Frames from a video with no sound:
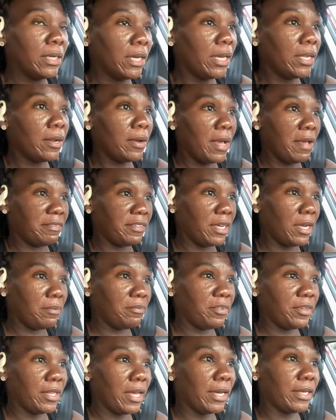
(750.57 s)
and I don't have time
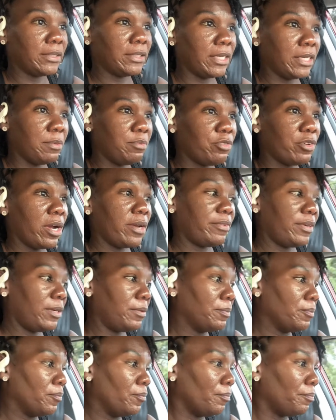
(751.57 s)
for that because I keep driving.
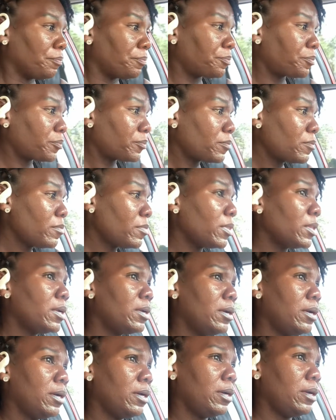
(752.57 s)

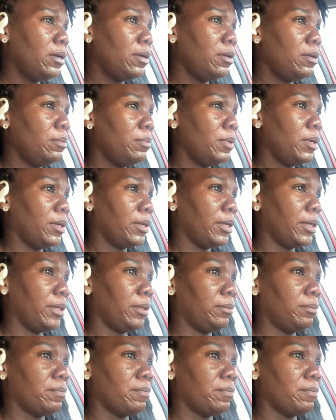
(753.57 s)
Uh, okay.